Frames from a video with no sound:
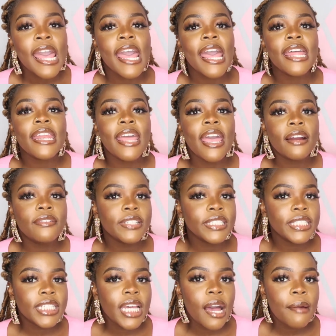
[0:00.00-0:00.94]
and
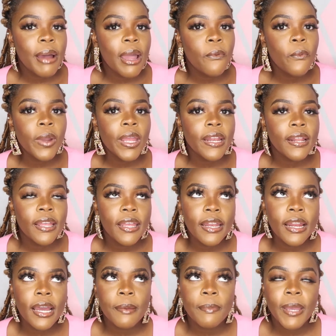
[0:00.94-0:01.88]
every time I went
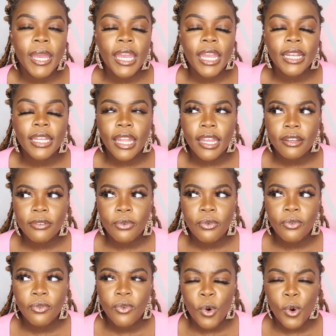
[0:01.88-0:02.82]
in I paid like
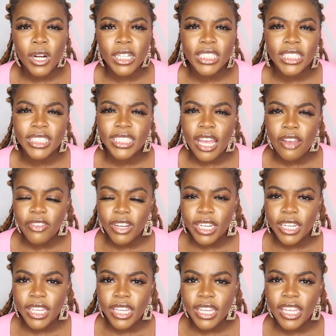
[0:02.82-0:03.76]

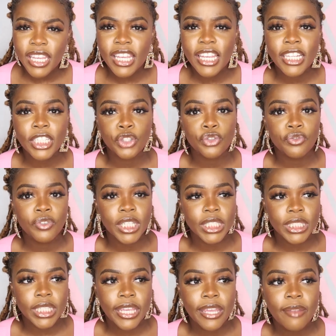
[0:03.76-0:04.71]
$470 each
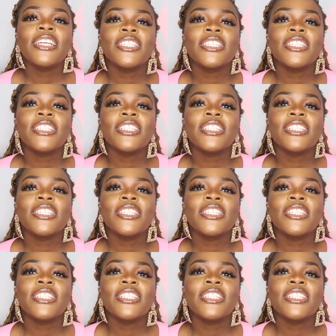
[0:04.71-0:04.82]
visit.